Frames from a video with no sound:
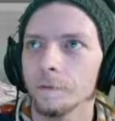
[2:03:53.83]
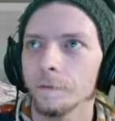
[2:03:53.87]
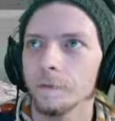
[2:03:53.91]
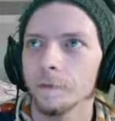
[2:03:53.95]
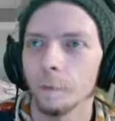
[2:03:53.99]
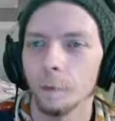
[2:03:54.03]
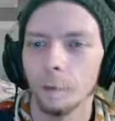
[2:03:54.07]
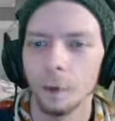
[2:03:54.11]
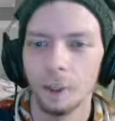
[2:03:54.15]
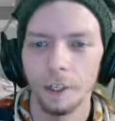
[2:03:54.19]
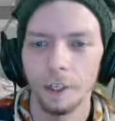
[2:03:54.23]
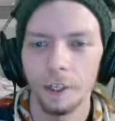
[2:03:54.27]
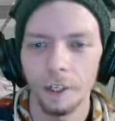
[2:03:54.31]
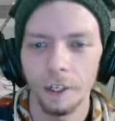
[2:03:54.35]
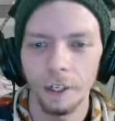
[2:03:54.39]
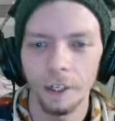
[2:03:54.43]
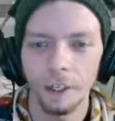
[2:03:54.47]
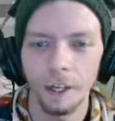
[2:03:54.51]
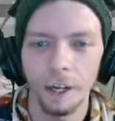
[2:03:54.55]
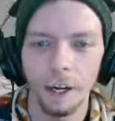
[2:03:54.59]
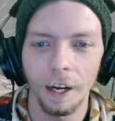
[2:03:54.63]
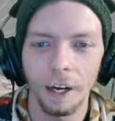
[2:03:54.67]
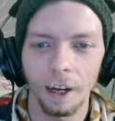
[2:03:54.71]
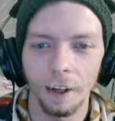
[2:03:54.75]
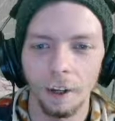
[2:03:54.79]
We good?
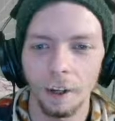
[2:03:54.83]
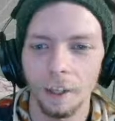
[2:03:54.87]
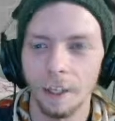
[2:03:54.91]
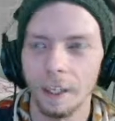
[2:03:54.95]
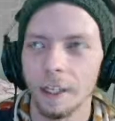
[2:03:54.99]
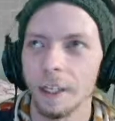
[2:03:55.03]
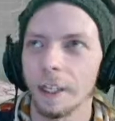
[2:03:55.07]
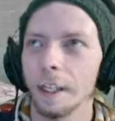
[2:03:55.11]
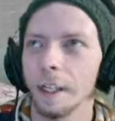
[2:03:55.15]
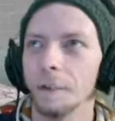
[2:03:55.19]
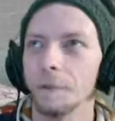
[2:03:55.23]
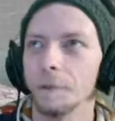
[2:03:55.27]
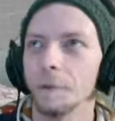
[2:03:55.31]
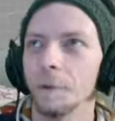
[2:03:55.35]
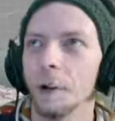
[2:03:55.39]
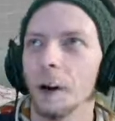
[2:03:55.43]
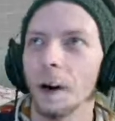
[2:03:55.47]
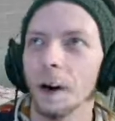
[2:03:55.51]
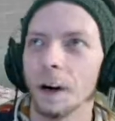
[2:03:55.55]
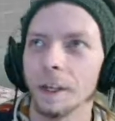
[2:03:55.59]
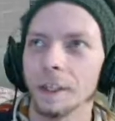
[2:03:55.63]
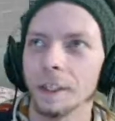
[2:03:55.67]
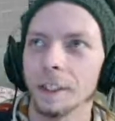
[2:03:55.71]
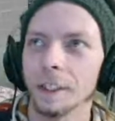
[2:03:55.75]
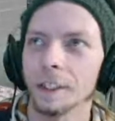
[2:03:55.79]
Hell yeah.
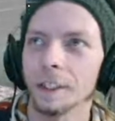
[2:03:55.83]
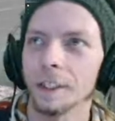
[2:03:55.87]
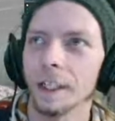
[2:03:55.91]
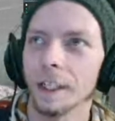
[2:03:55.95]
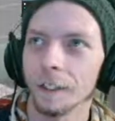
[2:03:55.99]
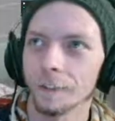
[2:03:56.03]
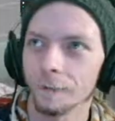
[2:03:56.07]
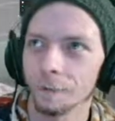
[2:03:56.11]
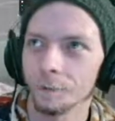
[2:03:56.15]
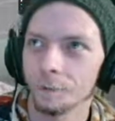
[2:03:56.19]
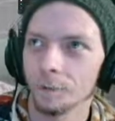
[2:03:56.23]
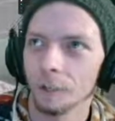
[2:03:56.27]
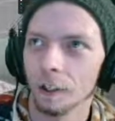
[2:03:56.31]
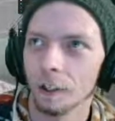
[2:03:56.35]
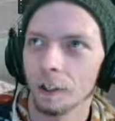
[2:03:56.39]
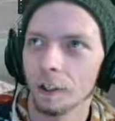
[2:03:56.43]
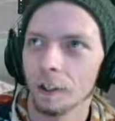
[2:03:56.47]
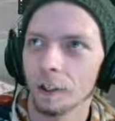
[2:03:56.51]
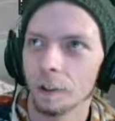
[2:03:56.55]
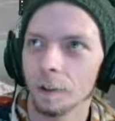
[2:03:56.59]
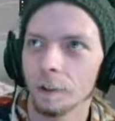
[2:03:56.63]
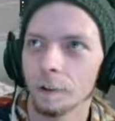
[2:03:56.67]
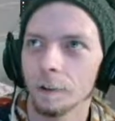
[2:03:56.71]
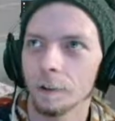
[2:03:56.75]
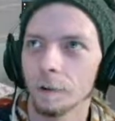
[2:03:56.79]
Alright, so yeah.
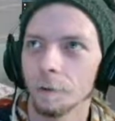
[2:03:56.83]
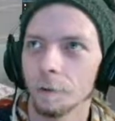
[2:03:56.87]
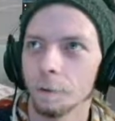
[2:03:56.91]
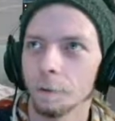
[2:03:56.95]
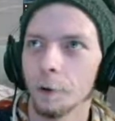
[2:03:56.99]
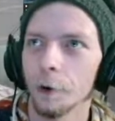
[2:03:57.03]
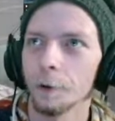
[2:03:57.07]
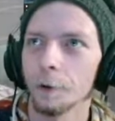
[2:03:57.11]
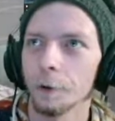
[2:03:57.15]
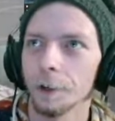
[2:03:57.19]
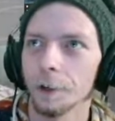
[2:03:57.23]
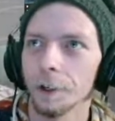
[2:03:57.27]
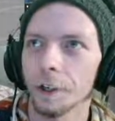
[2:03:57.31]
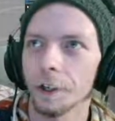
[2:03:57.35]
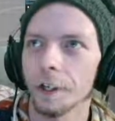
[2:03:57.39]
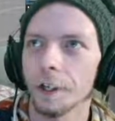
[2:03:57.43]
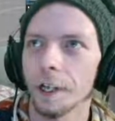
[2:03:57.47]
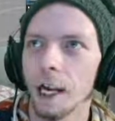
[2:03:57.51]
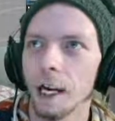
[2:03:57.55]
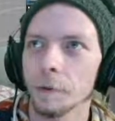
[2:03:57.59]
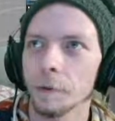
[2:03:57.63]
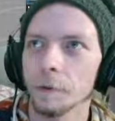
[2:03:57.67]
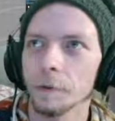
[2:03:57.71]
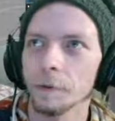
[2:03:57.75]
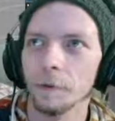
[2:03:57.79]
Both are good
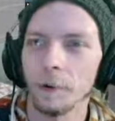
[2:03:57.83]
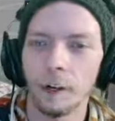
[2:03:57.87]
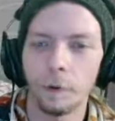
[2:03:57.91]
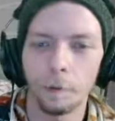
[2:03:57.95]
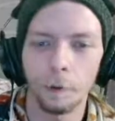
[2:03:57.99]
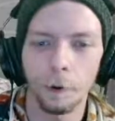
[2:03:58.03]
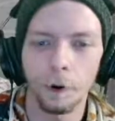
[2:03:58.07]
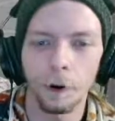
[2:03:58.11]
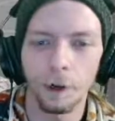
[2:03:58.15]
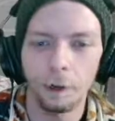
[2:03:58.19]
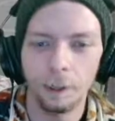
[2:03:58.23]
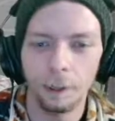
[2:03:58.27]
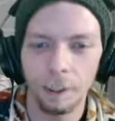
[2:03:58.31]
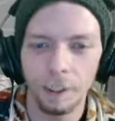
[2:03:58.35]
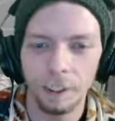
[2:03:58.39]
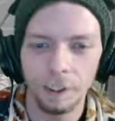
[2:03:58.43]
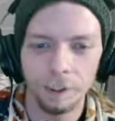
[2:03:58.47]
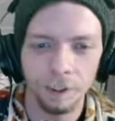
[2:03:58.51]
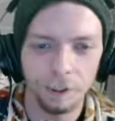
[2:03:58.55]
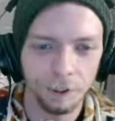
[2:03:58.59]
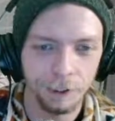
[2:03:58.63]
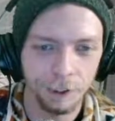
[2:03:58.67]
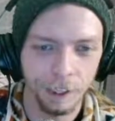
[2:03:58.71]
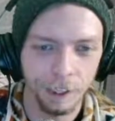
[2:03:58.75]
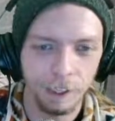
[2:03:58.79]
games. Vampire class,
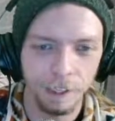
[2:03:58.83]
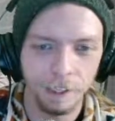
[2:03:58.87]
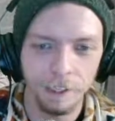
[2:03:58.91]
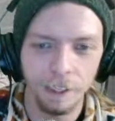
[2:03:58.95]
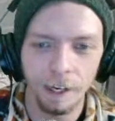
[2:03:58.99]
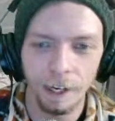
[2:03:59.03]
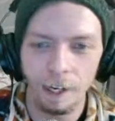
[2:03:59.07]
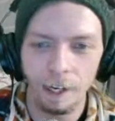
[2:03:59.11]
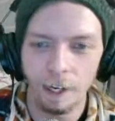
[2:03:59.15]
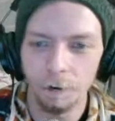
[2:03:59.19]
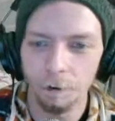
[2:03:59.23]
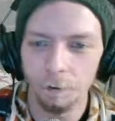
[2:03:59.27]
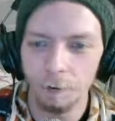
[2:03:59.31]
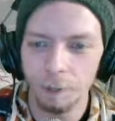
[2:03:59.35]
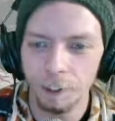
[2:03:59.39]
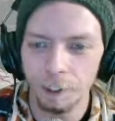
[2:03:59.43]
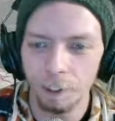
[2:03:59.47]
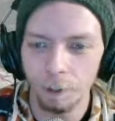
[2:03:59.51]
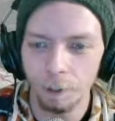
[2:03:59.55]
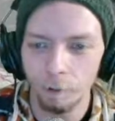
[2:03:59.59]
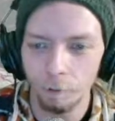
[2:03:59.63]
you say? Yeah, we're setting up